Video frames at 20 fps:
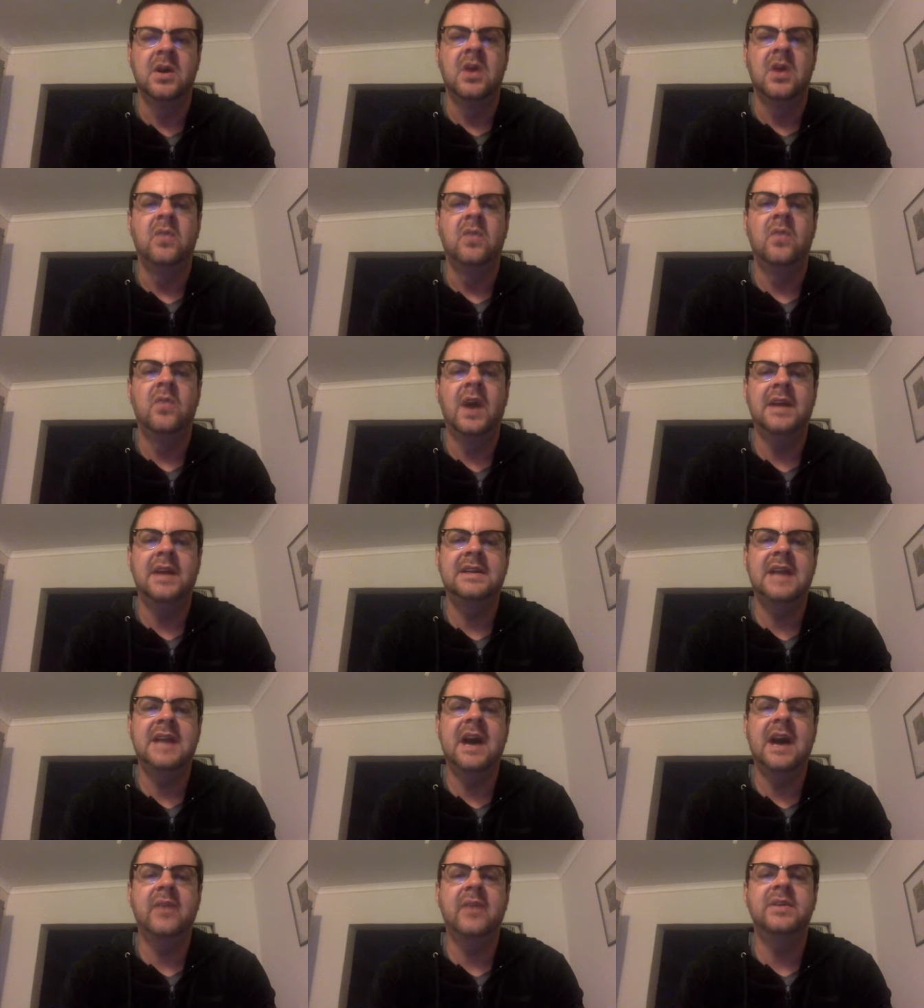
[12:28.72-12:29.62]
Right
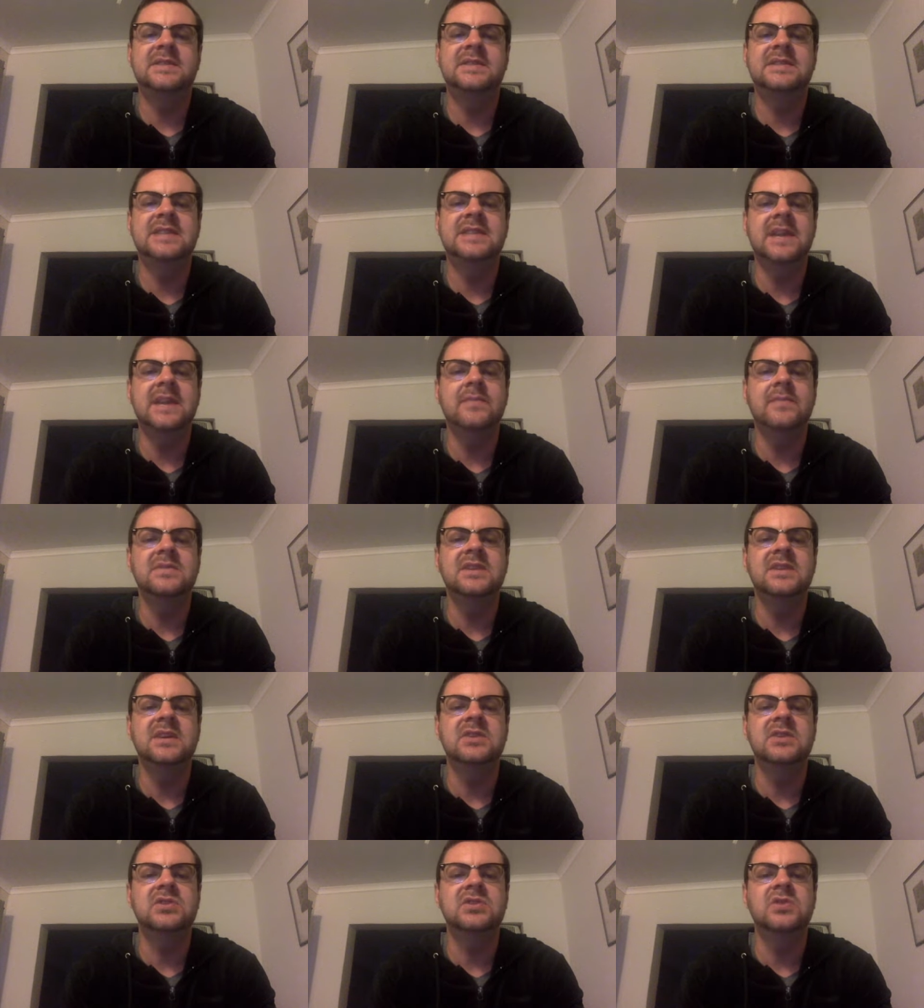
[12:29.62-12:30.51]
now, it is
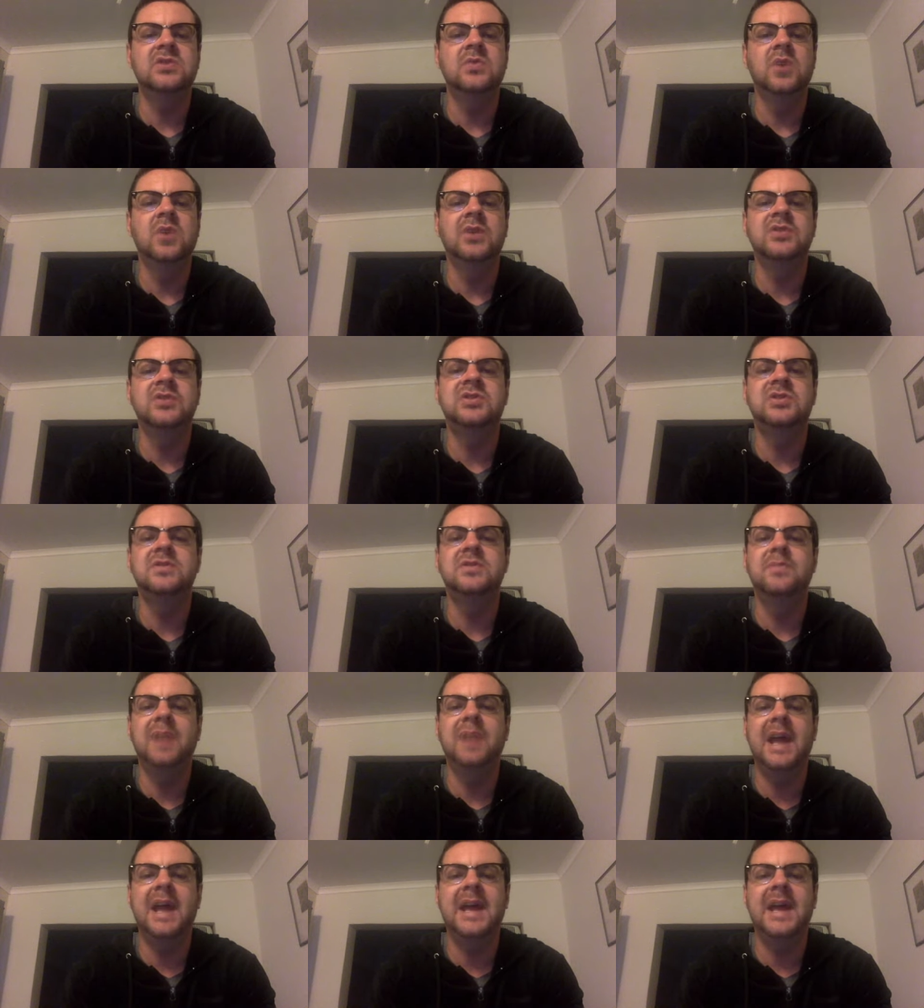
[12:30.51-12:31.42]
tempting to want to
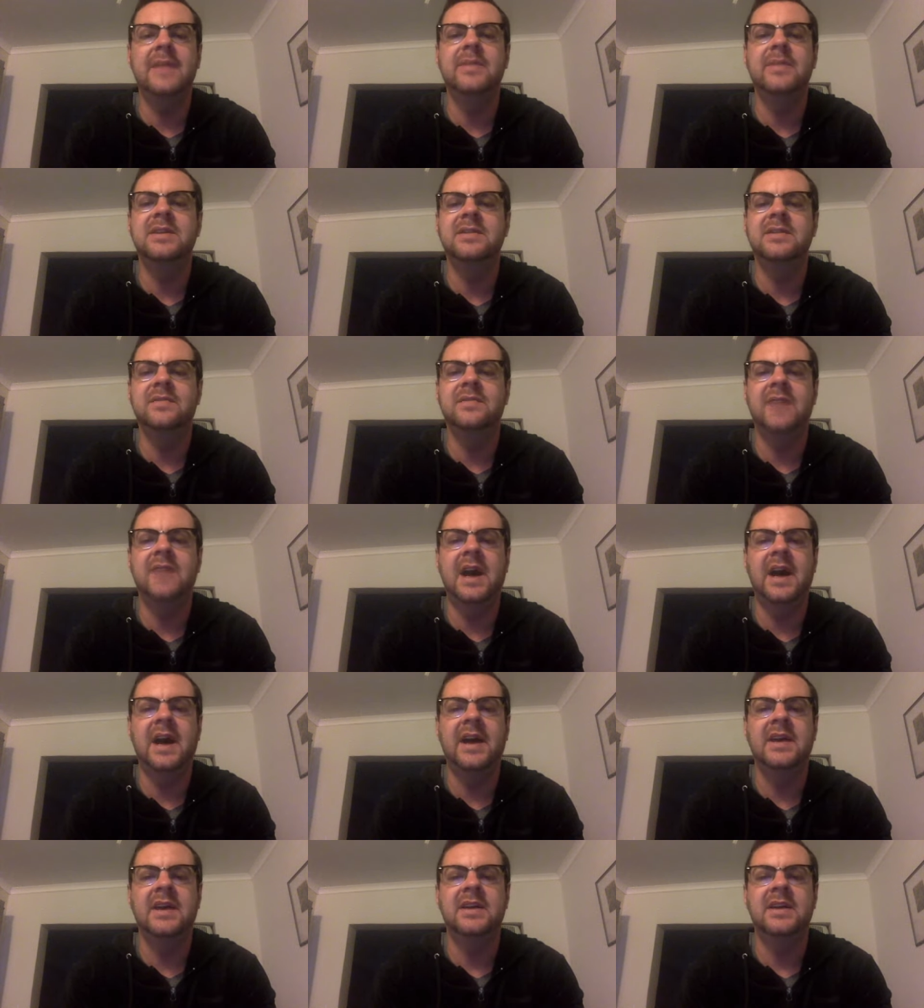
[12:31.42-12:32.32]
blame and
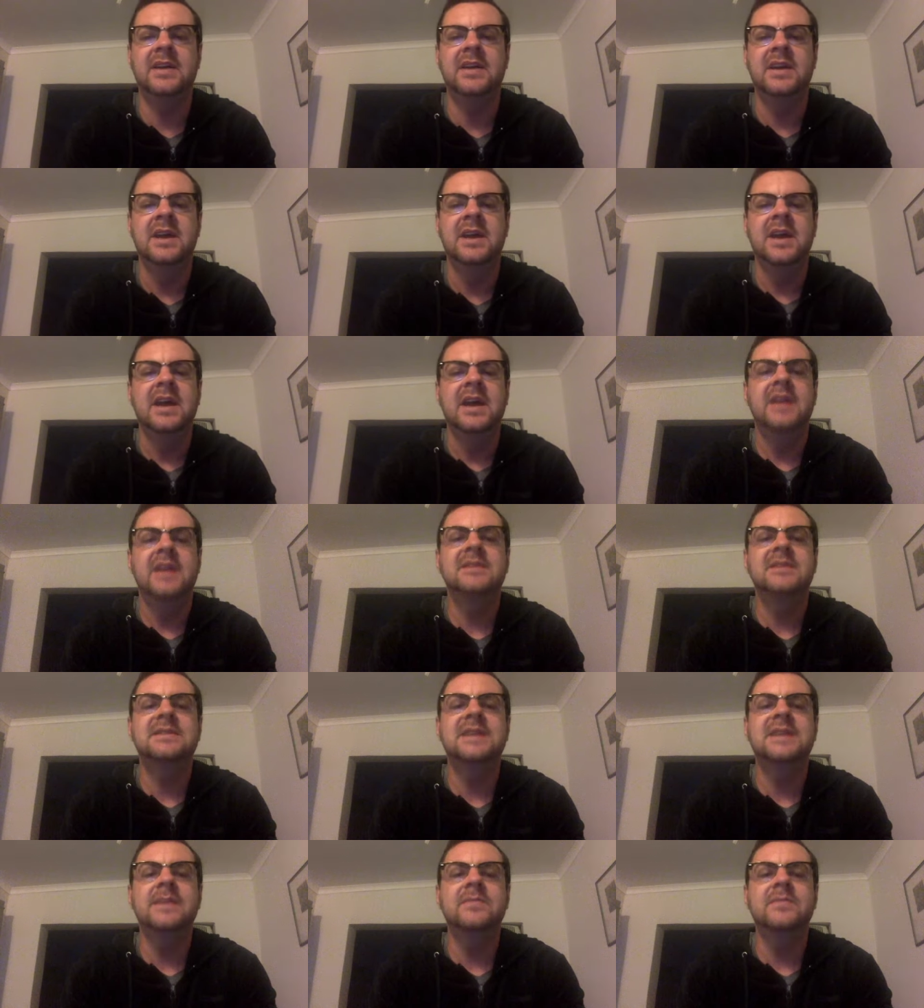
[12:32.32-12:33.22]
divide. It is
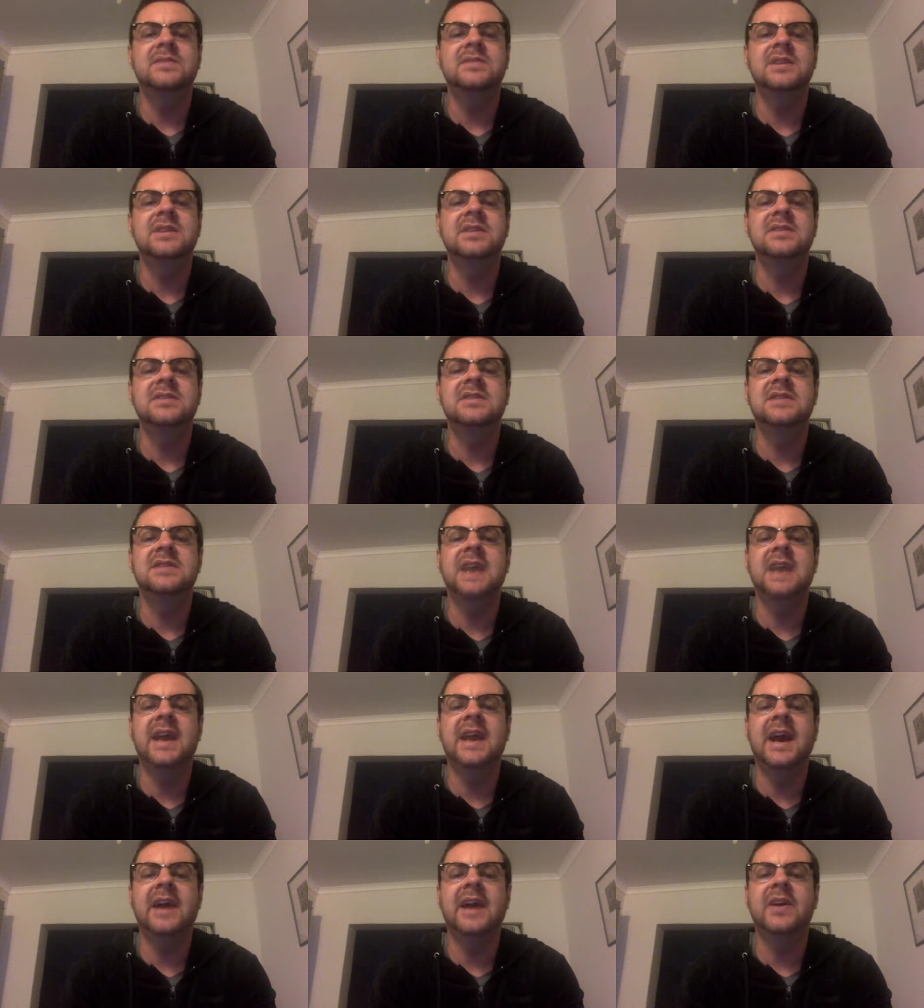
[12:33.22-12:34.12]
tempting to
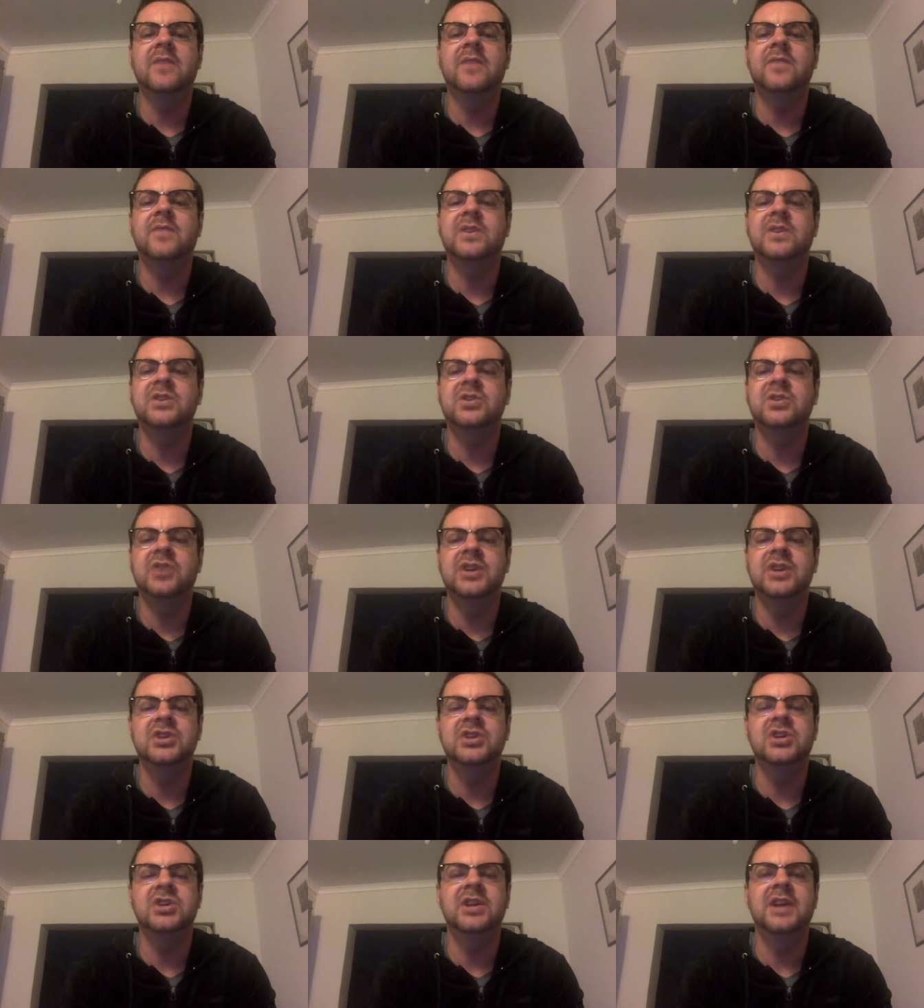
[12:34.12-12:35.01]
take out our
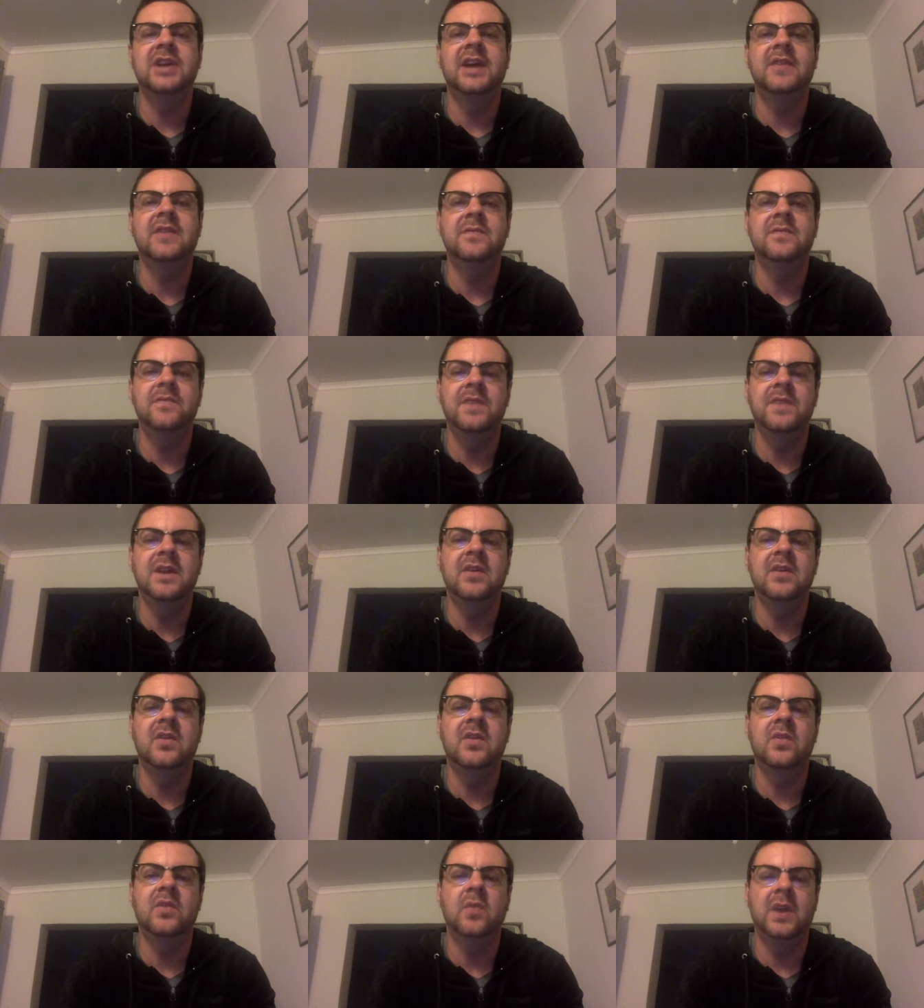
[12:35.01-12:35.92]
frustration and fear
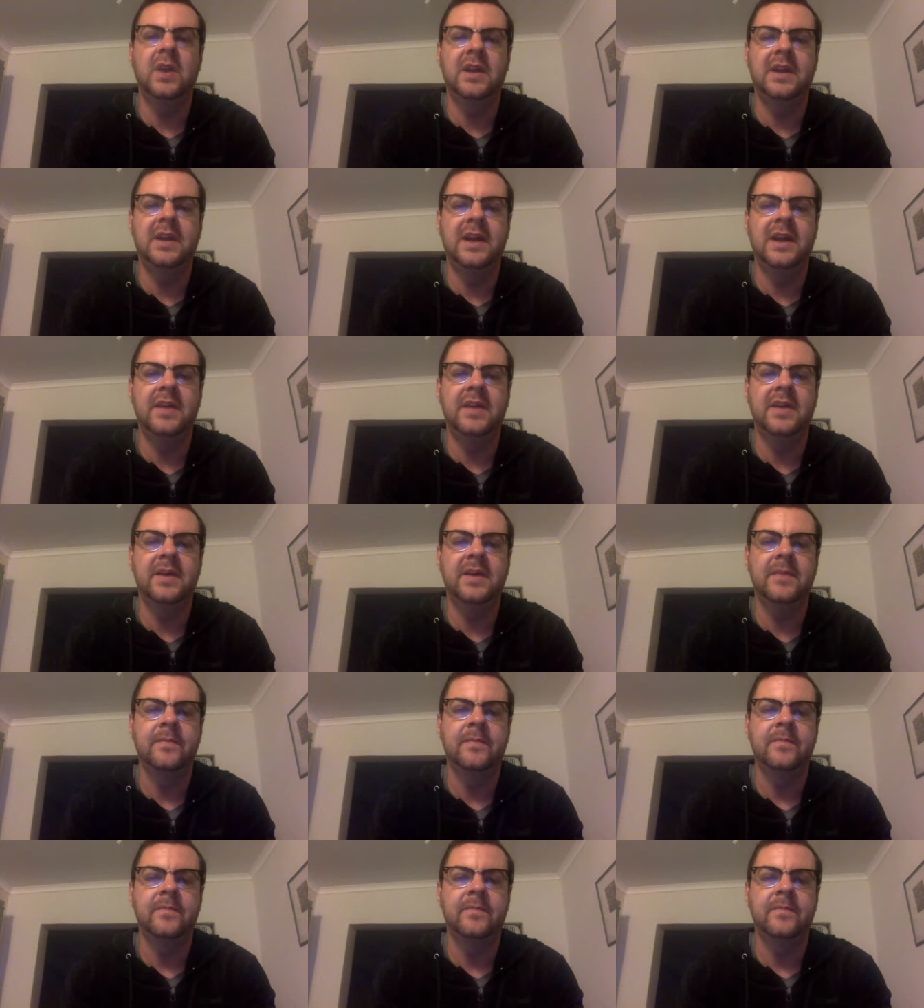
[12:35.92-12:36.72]
on one another.